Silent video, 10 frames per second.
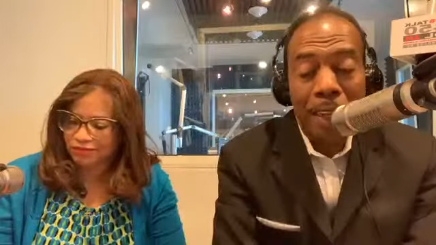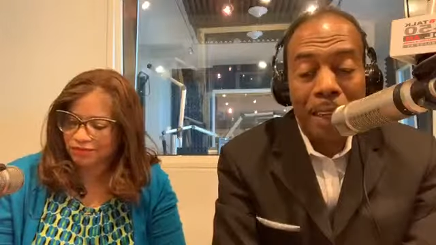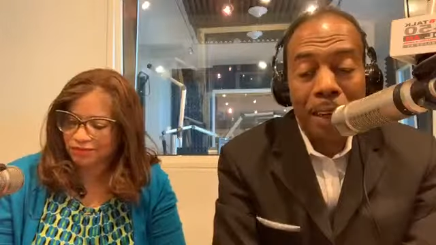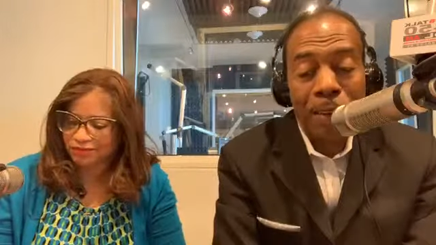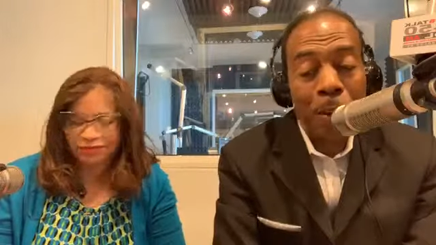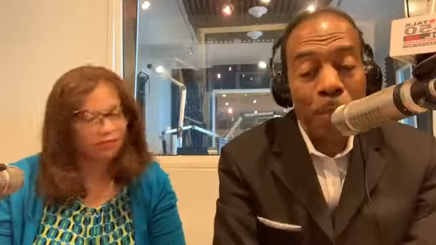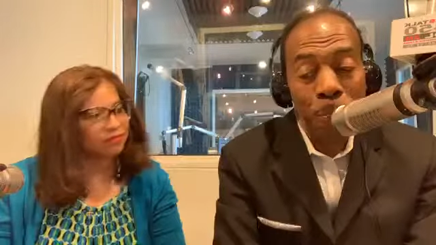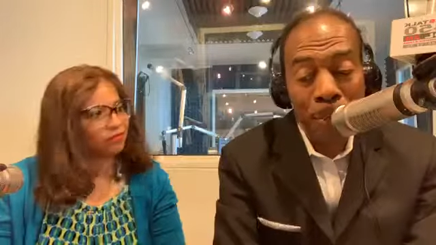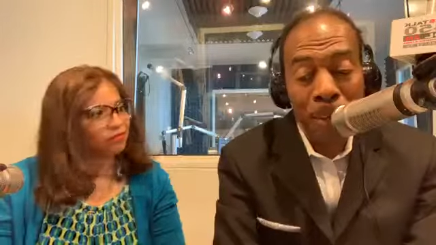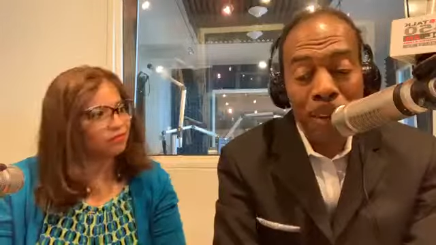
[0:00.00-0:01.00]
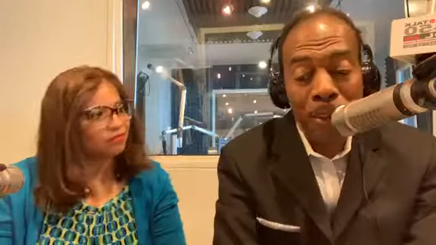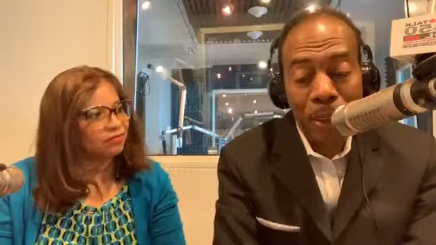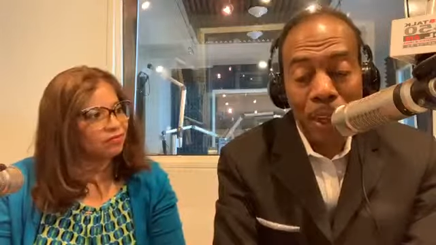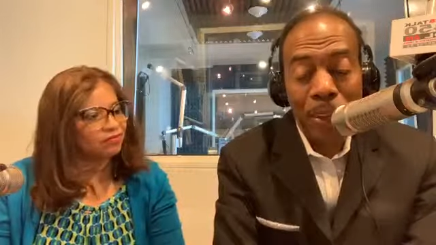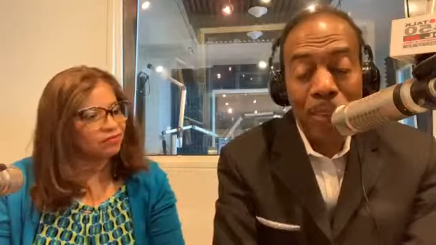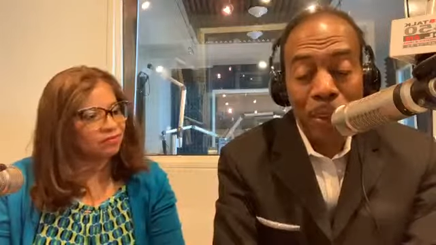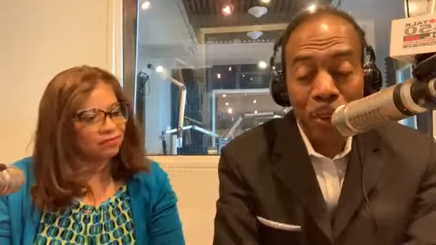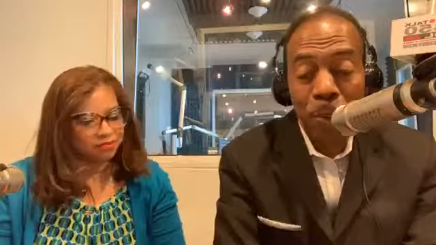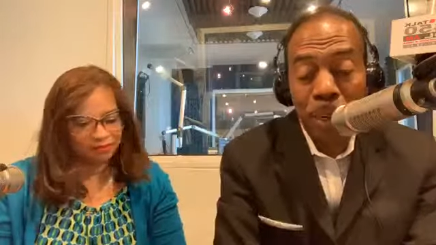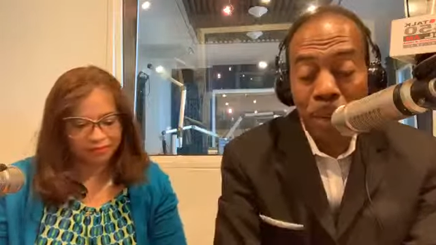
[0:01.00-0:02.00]
Speaker 1: there is a pretty good chance that you
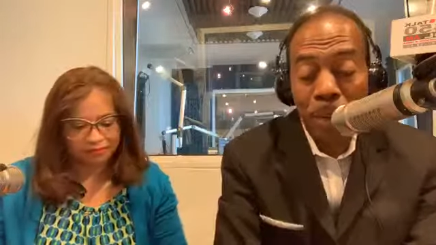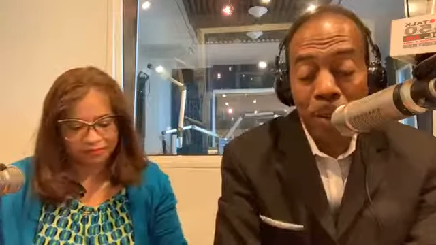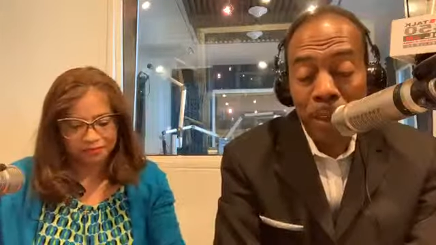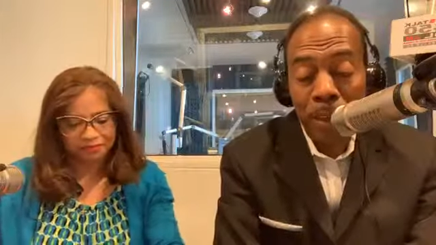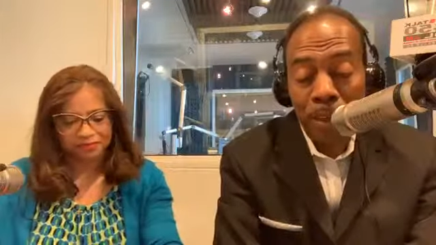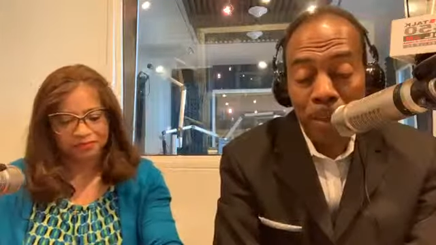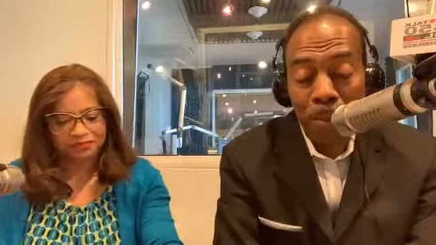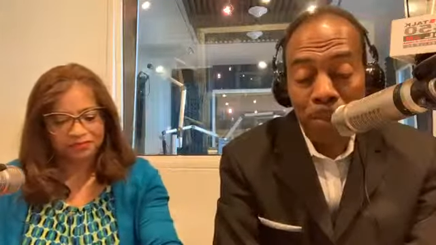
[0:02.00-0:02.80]
might end up in that number.